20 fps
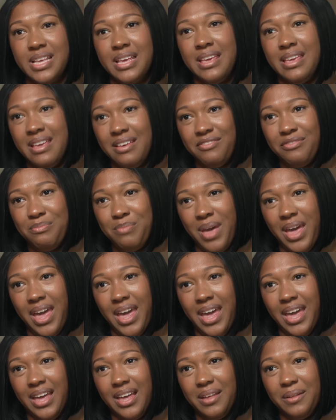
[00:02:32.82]
and give
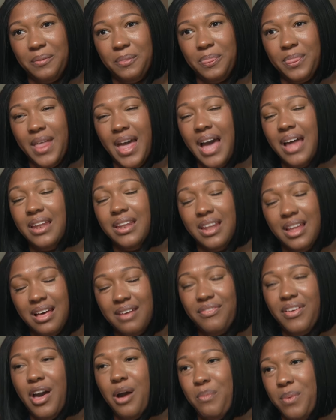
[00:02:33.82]
back. I
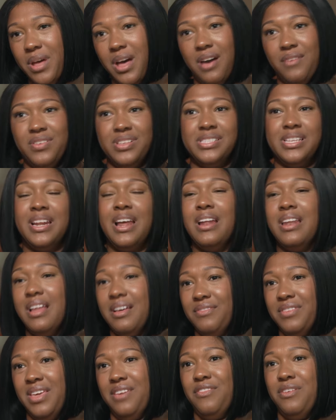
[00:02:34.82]
love helping others and I
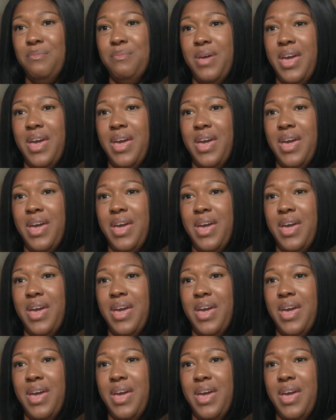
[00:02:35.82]
love giving